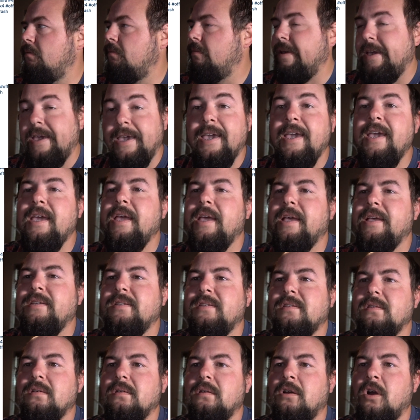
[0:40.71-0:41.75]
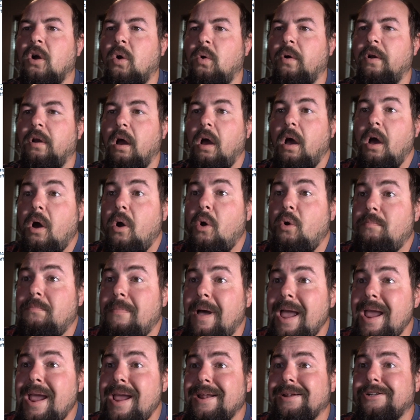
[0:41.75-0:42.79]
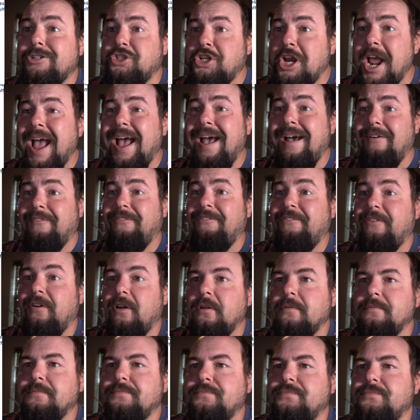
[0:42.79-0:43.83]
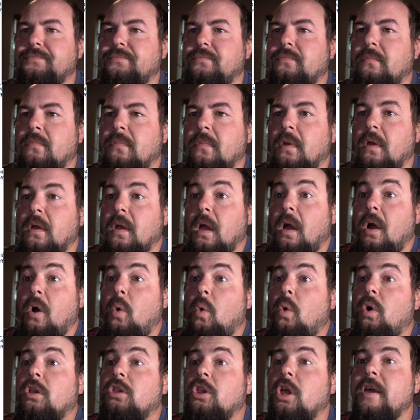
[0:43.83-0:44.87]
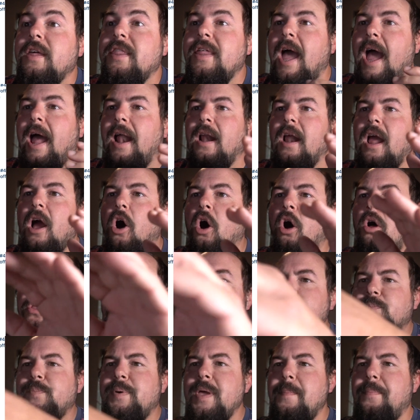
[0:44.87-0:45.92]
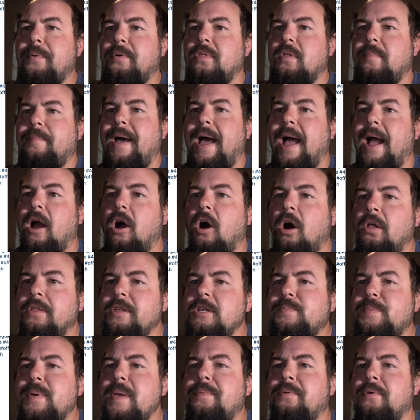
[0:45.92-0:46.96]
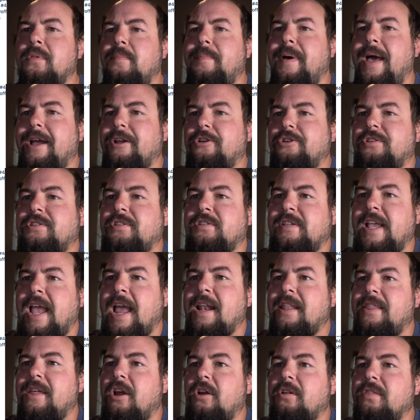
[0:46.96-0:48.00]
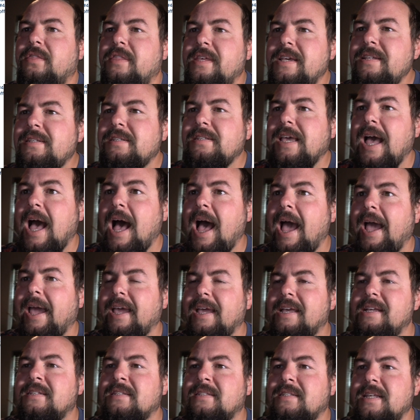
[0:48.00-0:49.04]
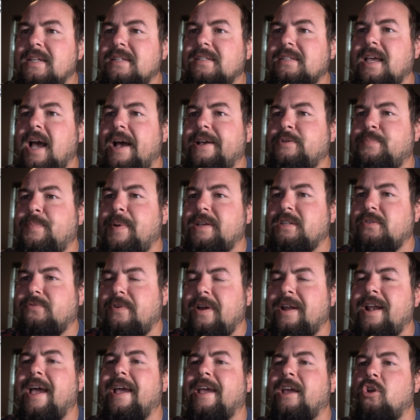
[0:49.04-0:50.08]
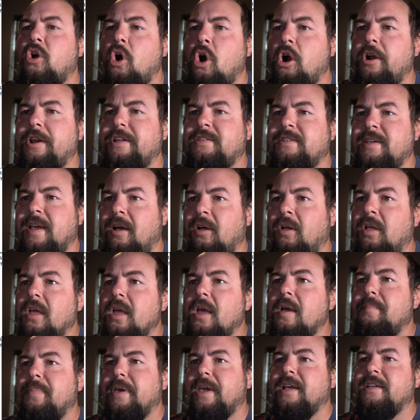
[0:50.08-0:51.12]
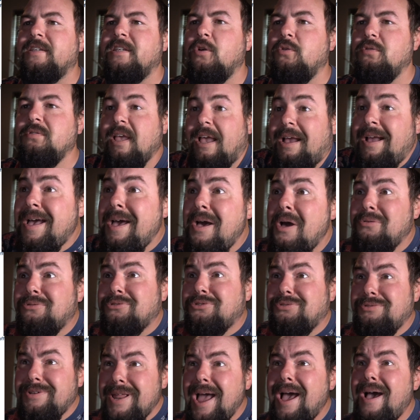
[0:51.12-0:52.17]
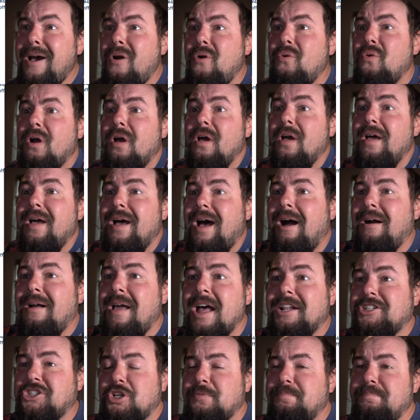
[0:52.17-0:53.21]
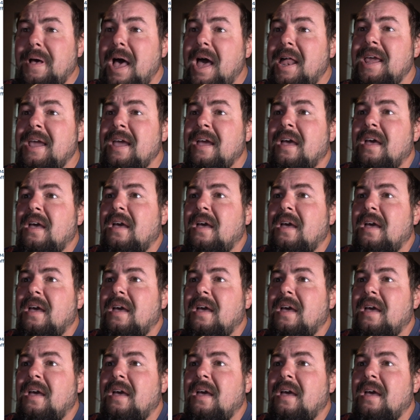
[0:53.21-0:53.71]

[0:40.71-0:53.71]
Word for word: he is going, oh man, Jeff! Look at that. All those people in the back. All these people in the back just standing there. This guy is this guy's best friend, I can already tell, because he was like, oh no, I got you, buddy.